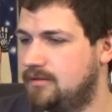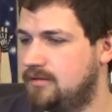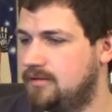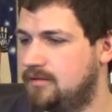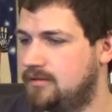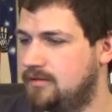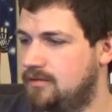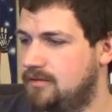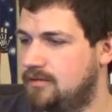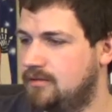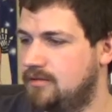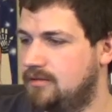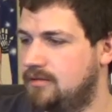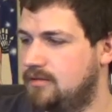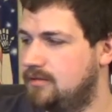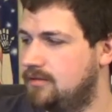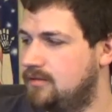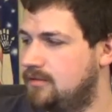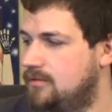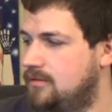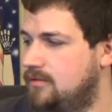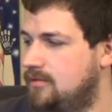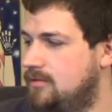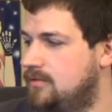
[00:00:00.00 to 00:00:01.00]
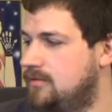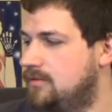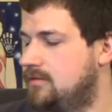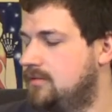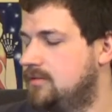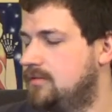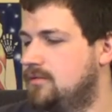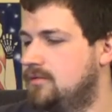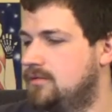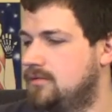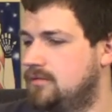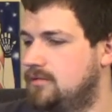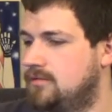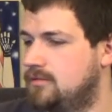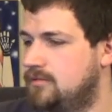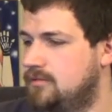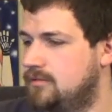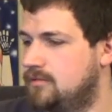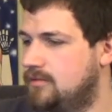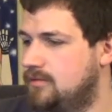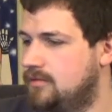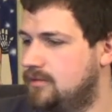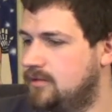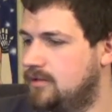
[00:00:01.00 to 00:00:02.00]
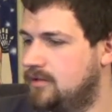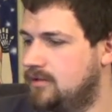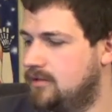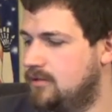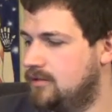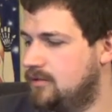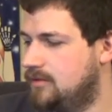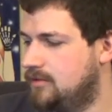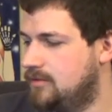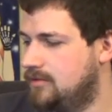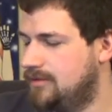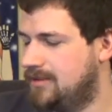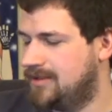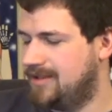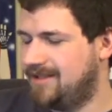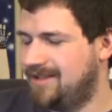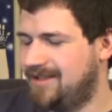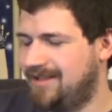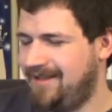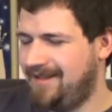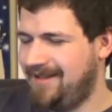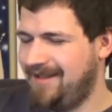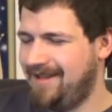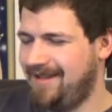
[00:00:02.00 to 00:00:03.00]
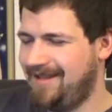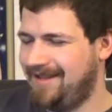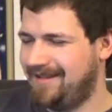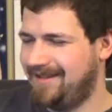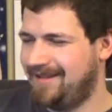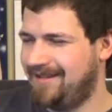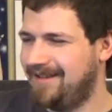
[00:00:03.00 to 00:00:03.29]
The person shown says nothing.